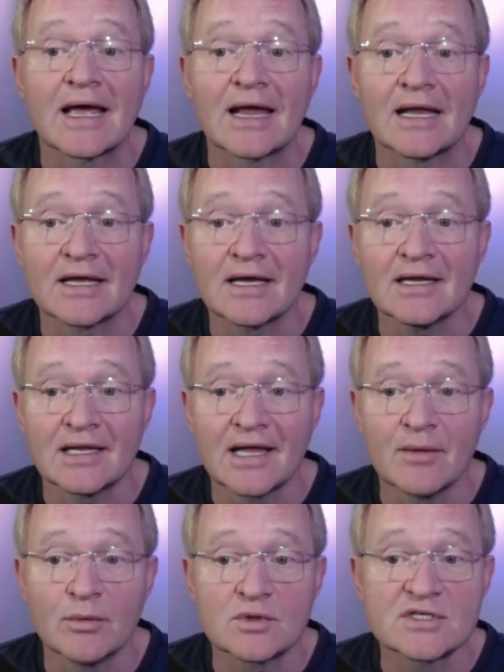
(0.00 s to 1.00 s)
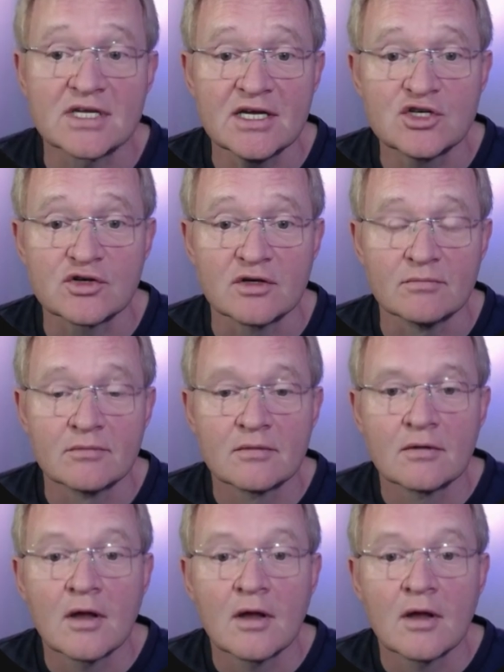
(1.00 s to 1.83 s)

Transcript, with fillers: allocate labels to each of them?